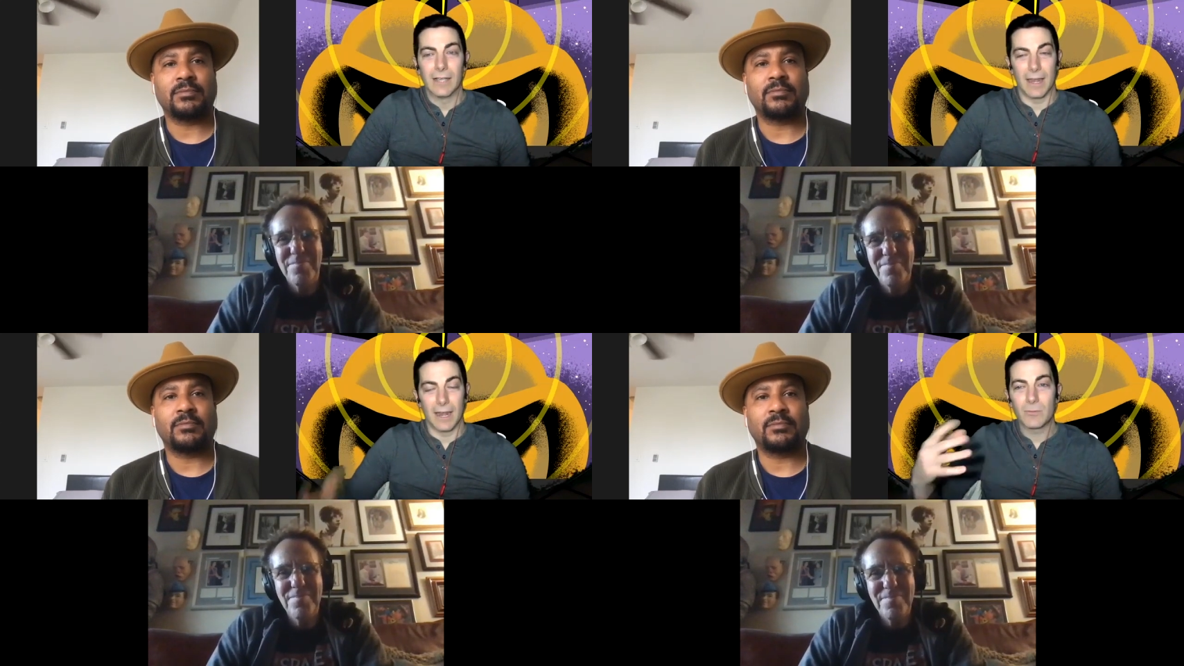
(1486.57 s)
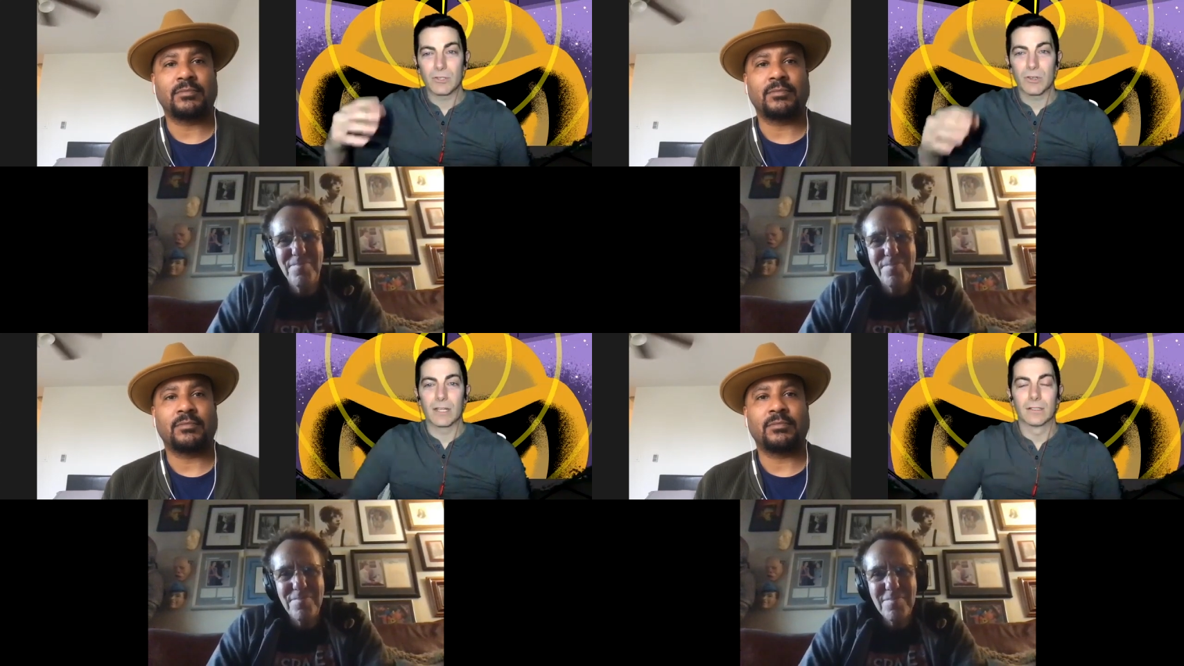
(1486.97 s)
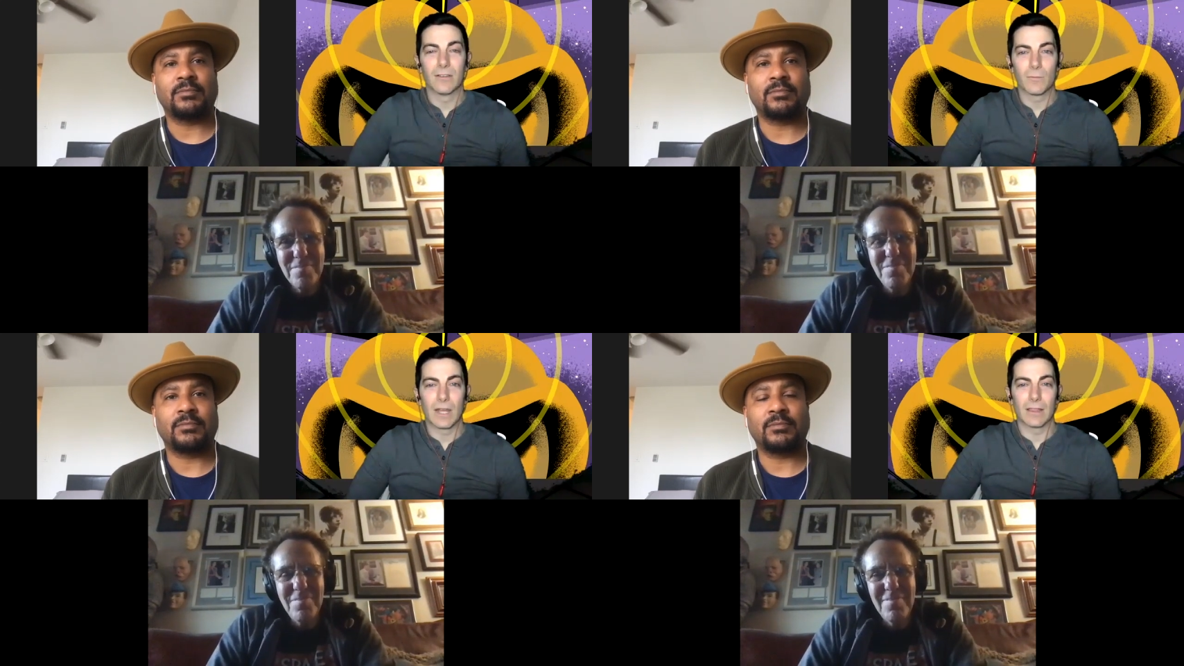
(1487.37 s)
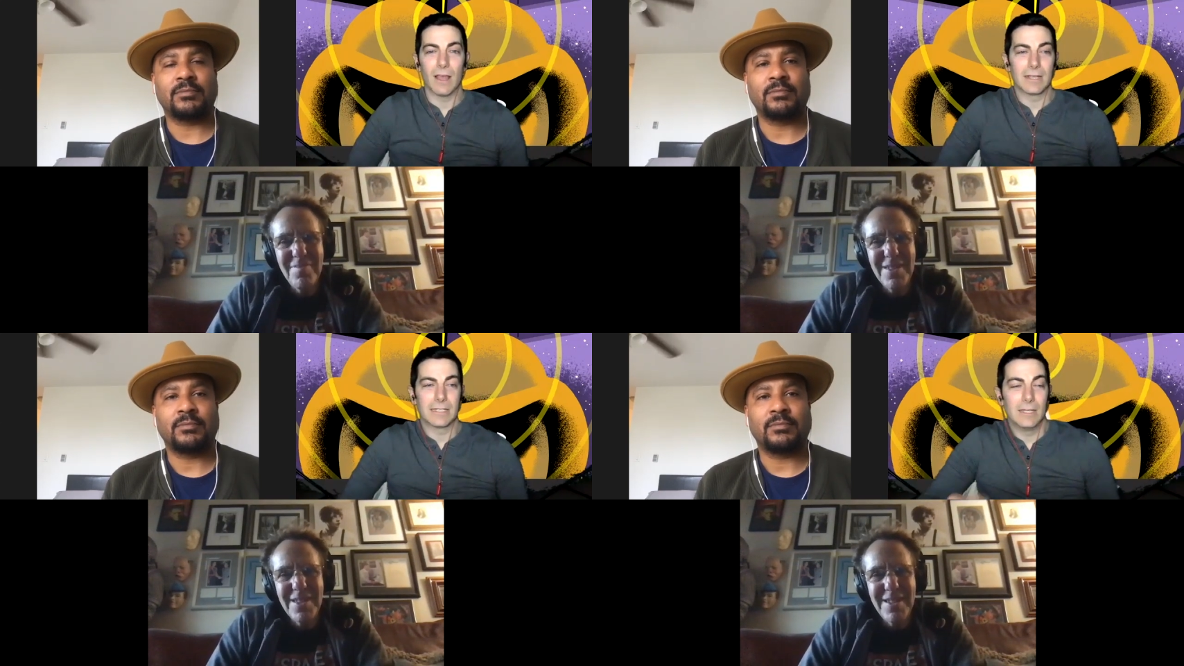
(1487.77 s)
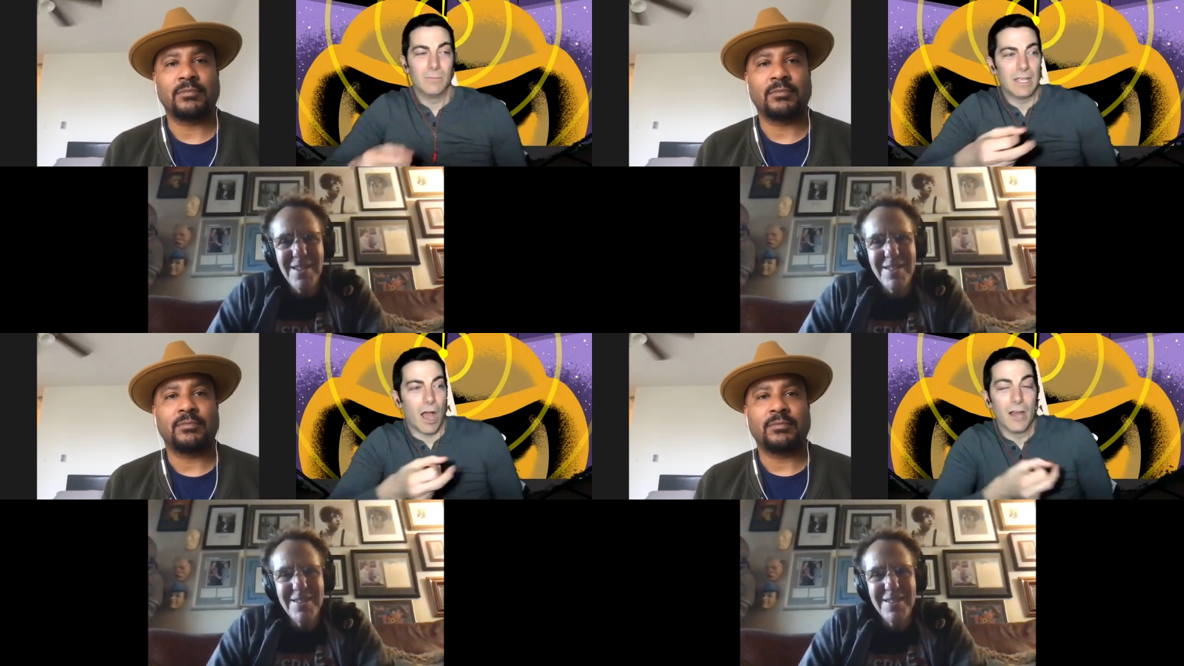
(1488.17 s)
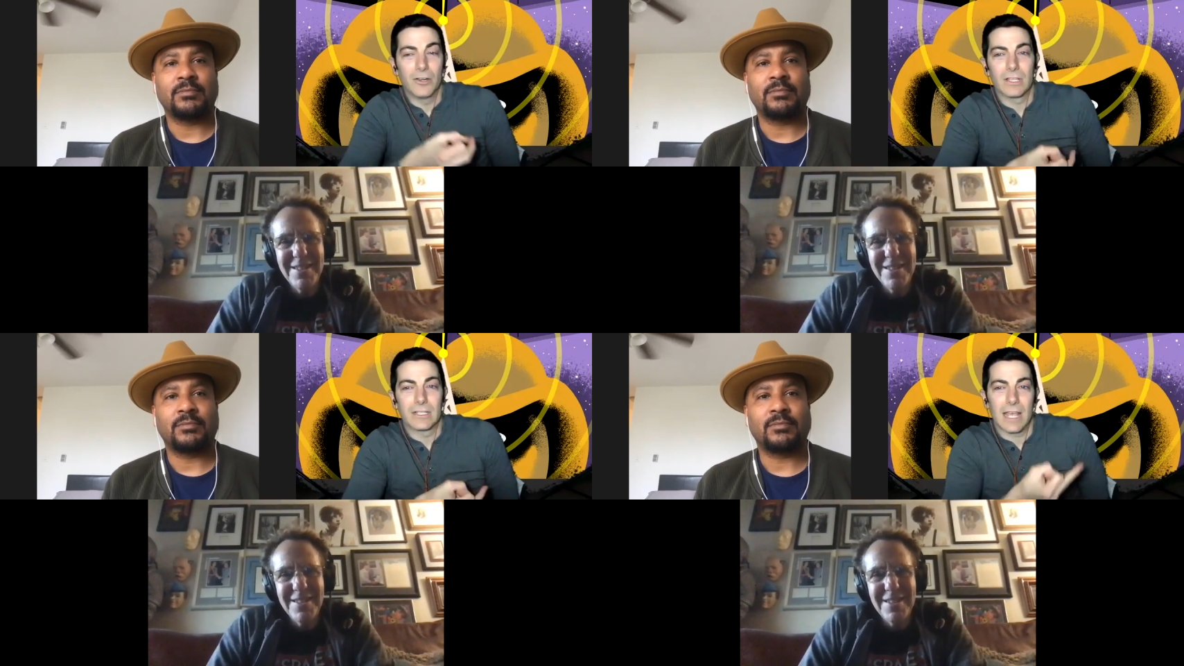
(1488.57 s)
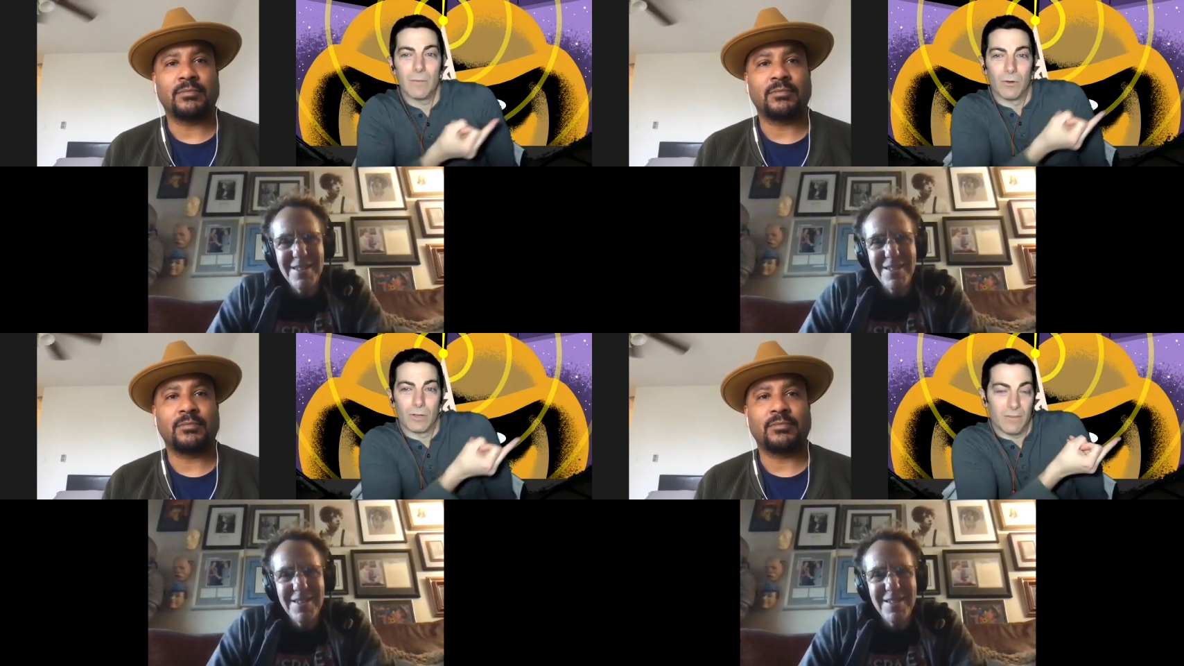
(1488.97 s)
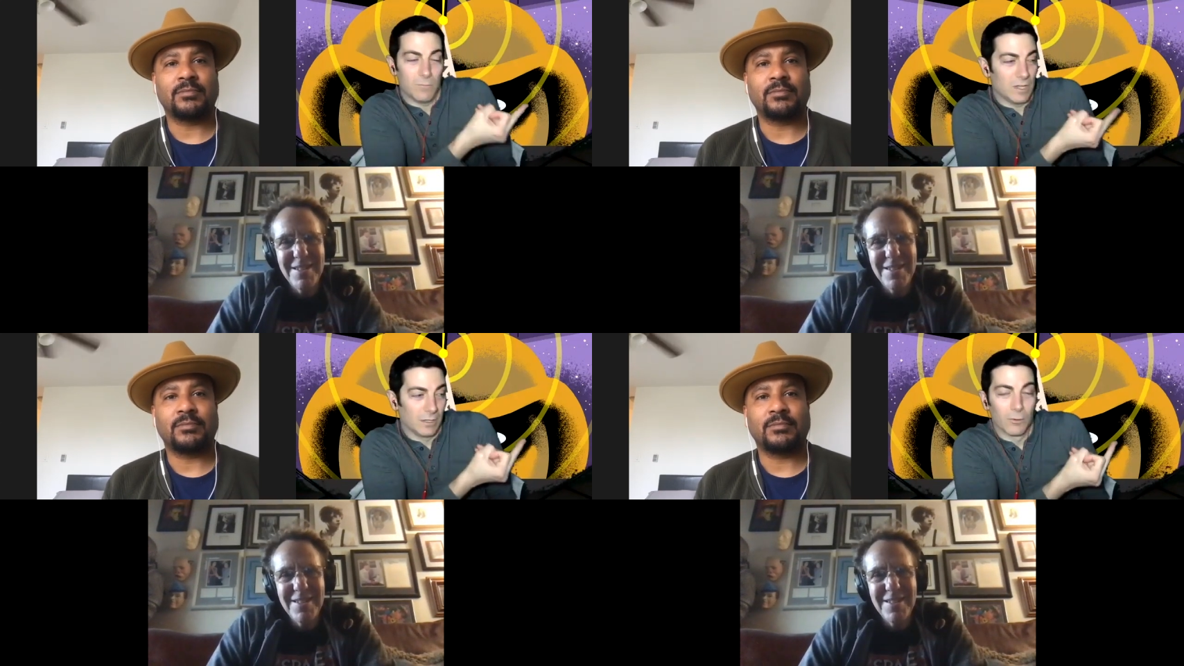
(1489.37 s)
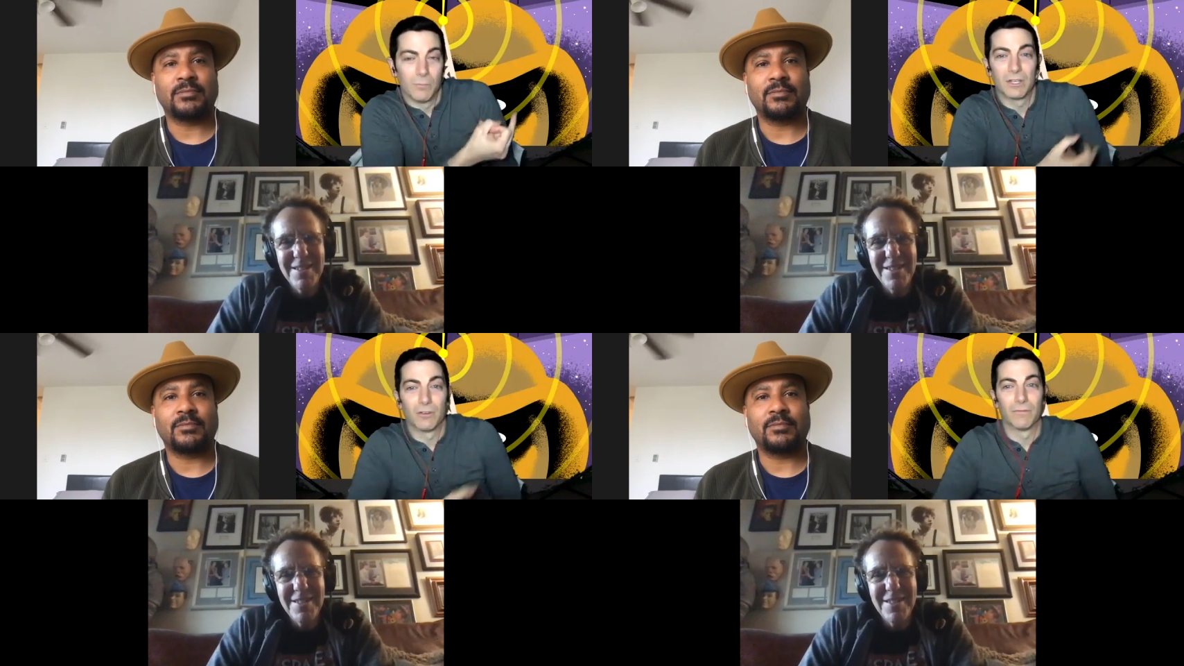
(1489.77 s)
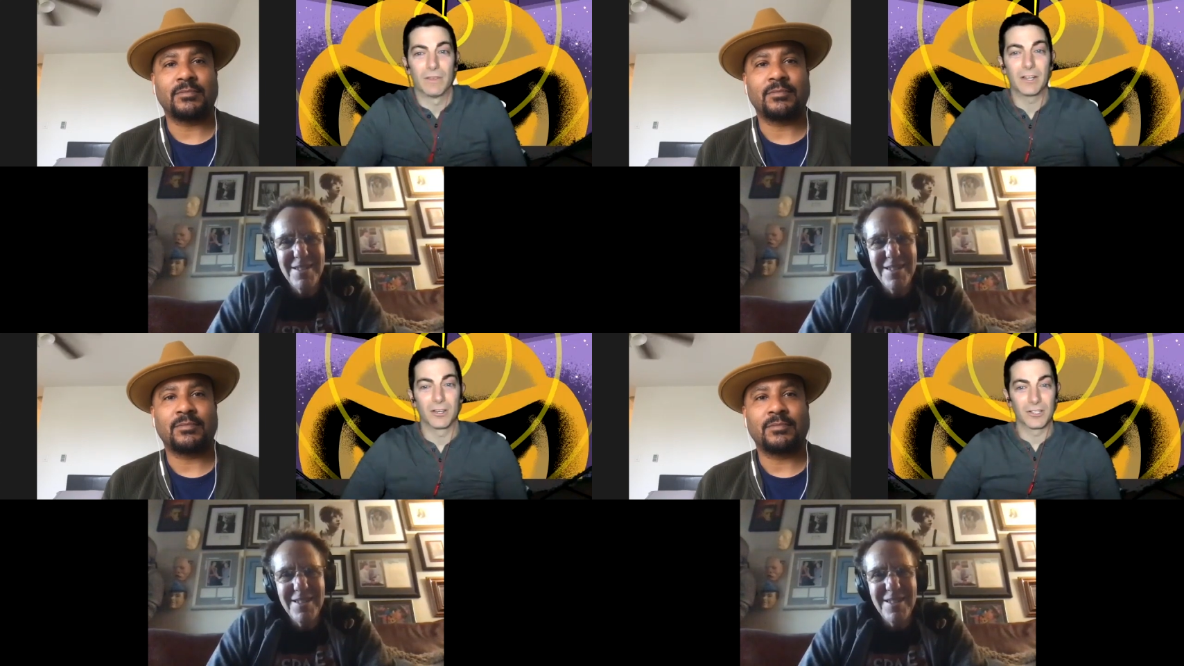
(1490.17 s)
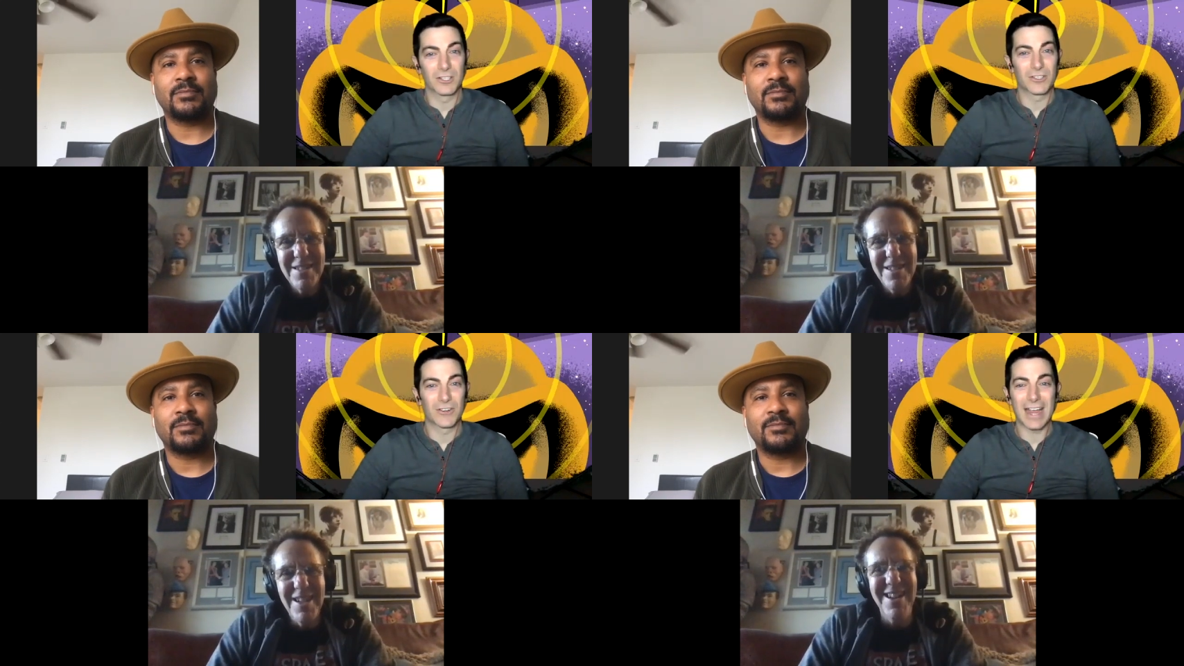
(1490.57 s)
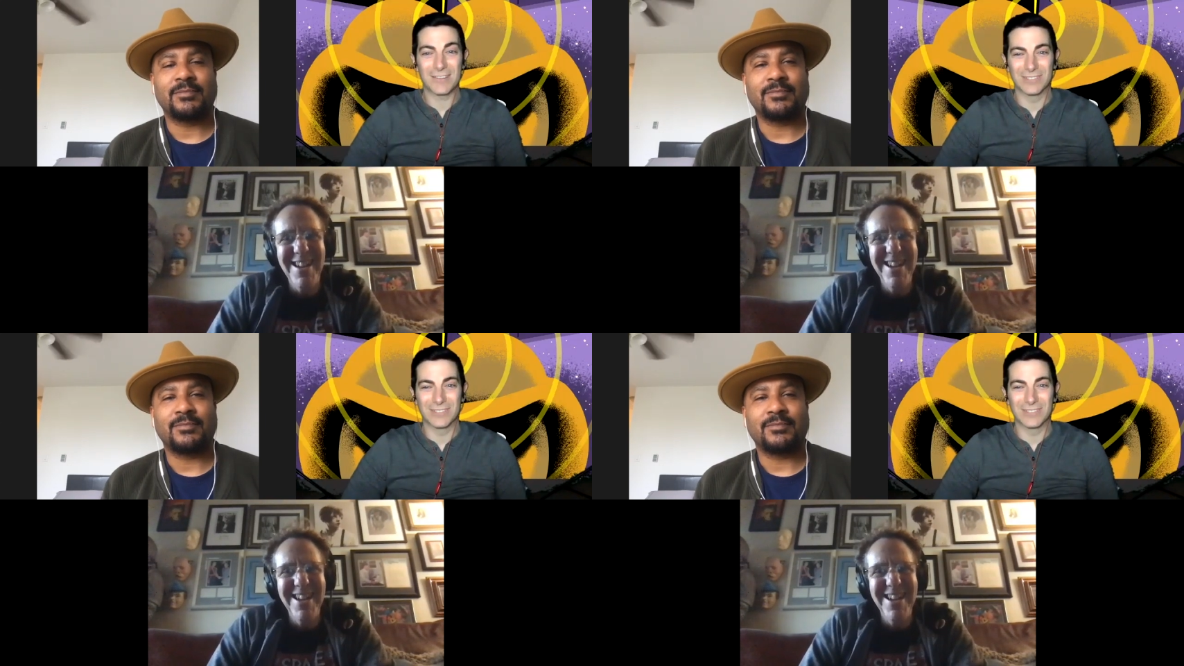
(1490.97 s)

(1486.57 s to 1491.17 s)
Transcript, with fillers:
Speaker 1: and I'm trying to deliver my lines, he'd be under the table giving me a little middle finger to distract